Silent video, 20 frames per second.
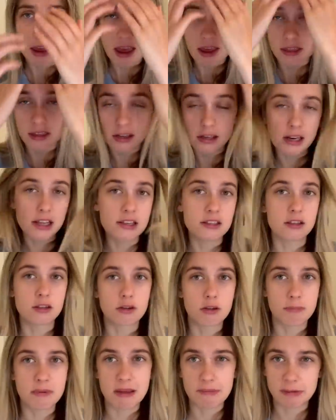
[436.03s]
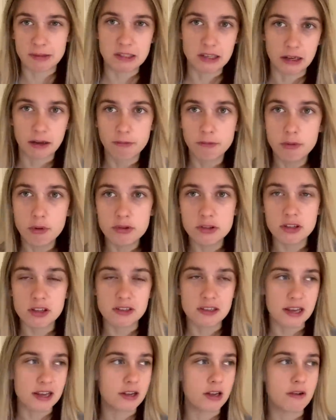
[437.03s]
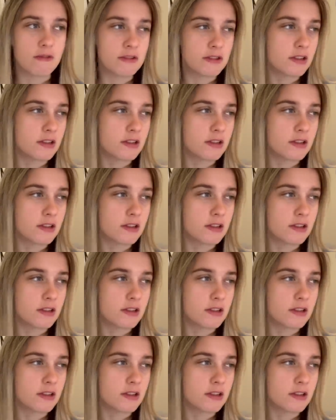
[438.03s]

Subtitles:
The Glazers could be having second thoughts of the takeover.